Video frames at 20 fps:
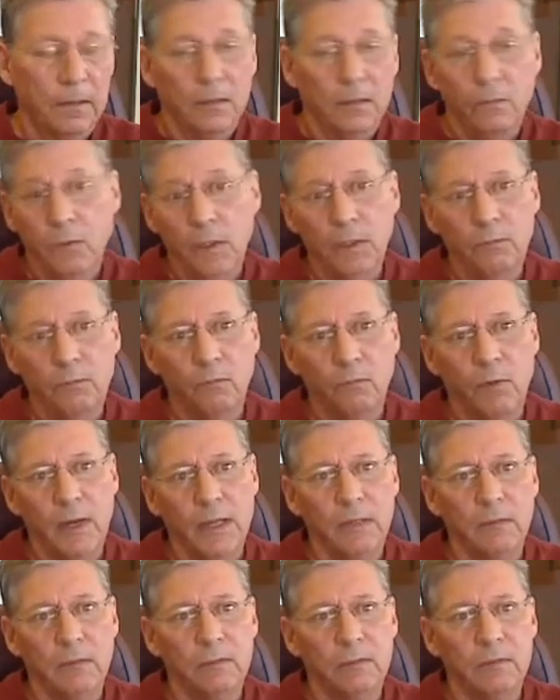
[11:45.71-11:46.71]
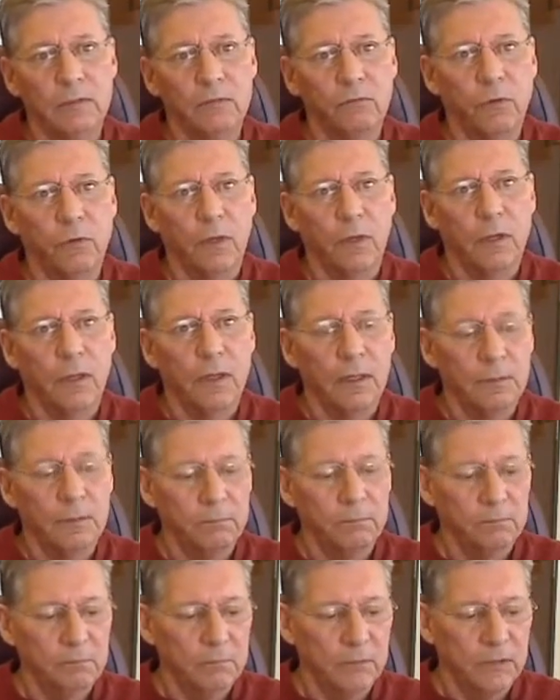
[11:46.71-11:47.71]
And we can randomly
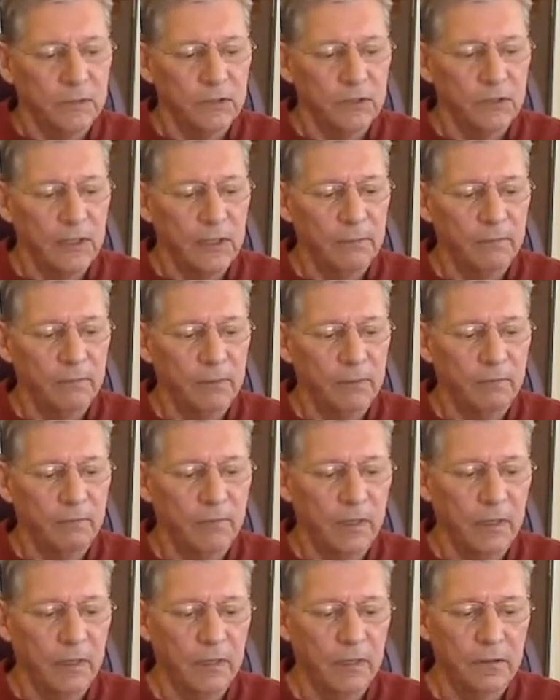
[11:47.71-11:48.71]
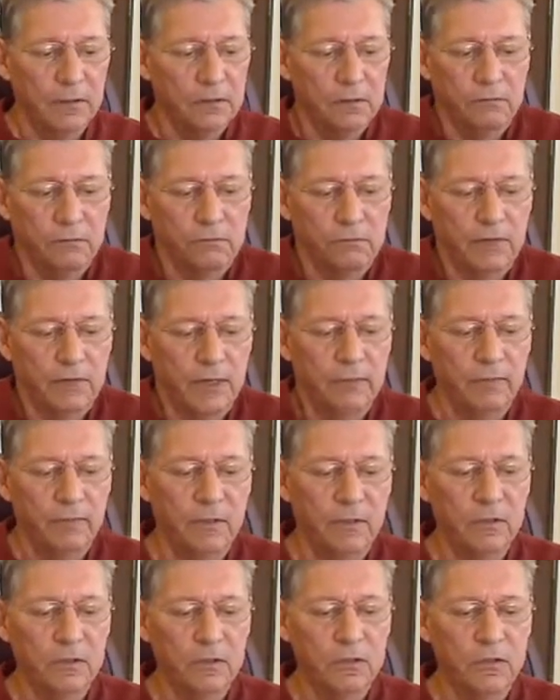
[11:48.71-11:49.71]
draw a sample of 100 or
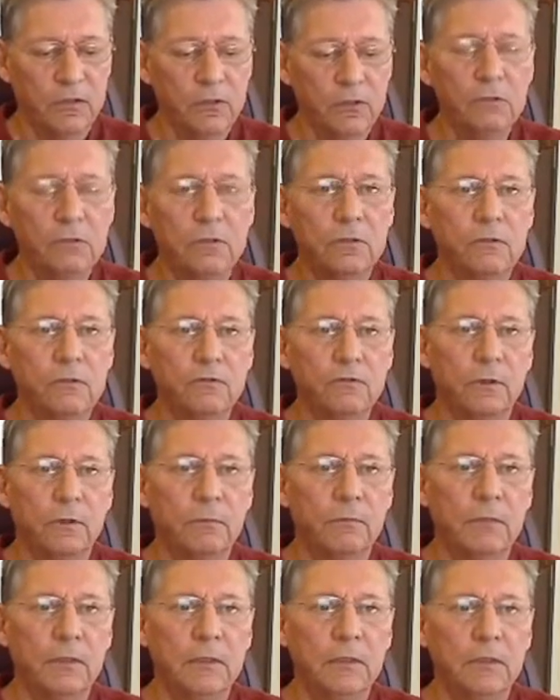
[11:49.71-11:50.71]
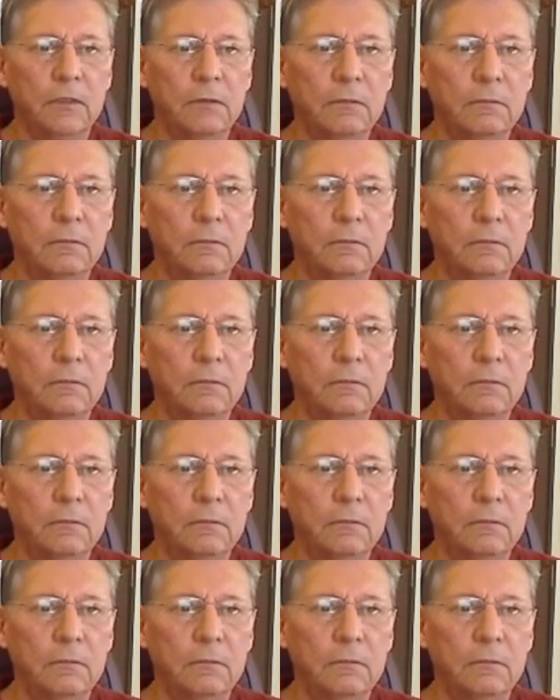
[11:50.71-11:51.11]
500 students from the